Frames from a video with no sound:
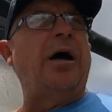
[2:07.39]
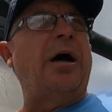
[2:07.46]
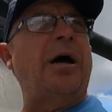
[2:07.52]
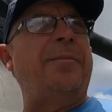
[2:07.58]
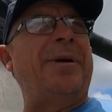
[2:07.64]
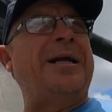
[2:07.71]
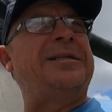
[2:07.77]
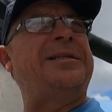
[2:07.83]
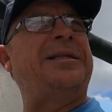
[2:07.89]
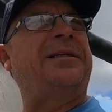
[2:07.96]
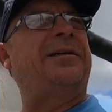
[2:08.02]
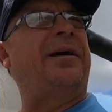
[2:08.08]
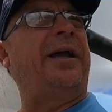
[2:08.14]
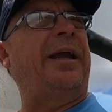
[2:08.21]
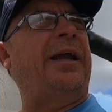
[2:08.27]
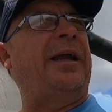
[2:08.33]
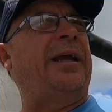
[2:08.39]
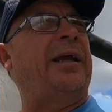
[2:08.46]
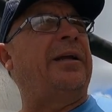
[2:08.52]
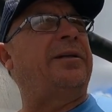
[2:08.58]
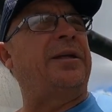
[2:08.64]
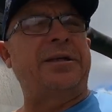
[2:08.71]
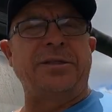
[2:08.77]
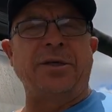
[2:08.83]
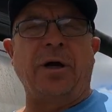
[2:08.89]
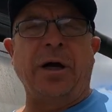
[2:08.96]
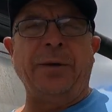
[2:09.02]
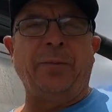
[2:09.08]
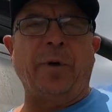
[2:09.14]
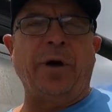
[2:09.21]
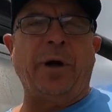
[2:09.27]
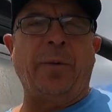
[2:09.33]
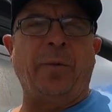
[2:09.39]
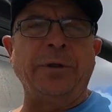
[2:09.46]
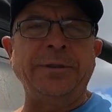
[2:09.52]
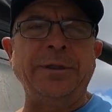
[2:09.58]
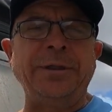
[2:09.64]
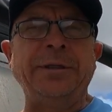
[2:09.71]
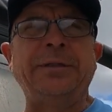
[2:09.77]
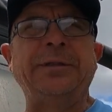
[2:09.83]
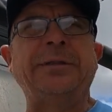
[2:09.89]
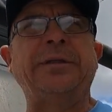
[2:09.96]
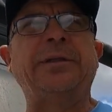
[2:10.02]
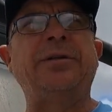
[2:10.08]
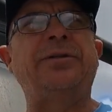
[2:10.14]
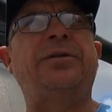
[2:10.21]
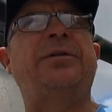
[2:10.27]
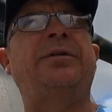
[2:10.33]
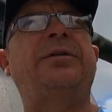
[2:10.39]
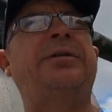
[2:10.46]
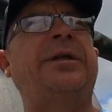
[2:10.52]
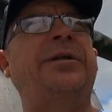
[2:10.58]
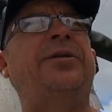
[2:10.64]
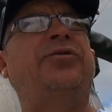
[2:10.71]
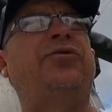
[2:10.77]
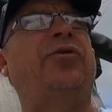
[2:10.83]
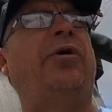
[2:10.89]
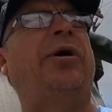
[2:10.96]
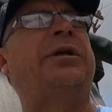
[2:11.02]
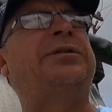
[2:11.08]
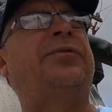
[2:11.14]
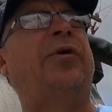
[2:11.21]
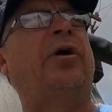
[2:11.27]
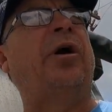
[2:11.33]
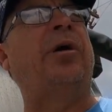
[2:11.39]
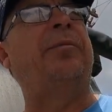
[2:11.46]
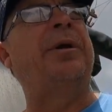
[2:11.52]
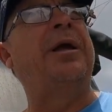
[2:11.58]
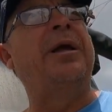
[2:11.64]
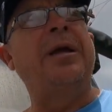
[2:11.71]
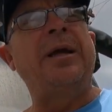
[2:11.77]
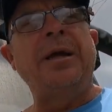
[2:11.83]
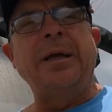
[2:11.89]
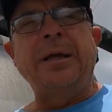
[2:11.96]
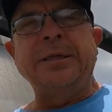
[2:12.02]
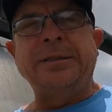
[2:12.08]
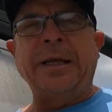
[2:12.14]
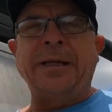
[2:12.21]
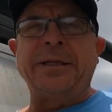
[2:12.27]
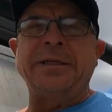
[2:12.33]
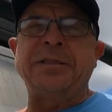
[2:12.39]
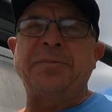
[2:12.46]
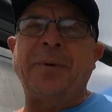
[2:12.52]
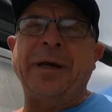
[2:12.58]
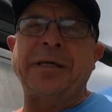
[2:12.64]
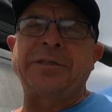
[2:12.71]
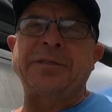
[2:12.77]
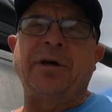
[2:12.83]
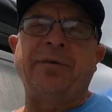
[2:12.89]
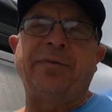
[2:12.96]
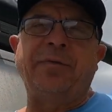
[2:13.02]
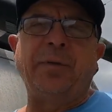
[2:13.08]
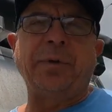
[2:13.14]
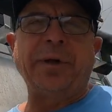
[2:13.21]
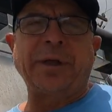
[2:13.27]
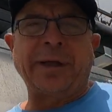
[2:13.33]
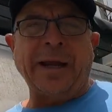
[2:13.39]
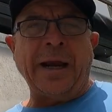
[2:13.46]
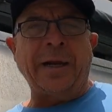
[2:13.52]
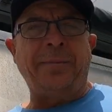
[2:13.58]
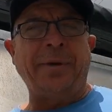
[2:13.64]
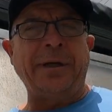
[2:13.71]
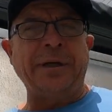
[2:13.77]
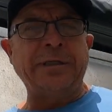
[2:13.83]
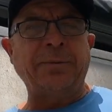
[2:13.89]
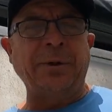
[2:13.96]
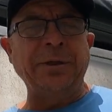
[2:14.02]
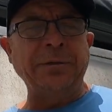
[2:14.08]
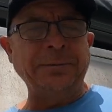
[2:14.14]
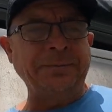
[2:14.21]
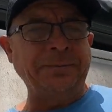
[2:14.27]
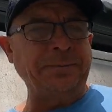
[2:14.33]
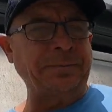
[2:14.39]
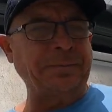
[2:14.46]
I basically designed what I wanted, did the drawings for him, sent the specs off for the canopy as well.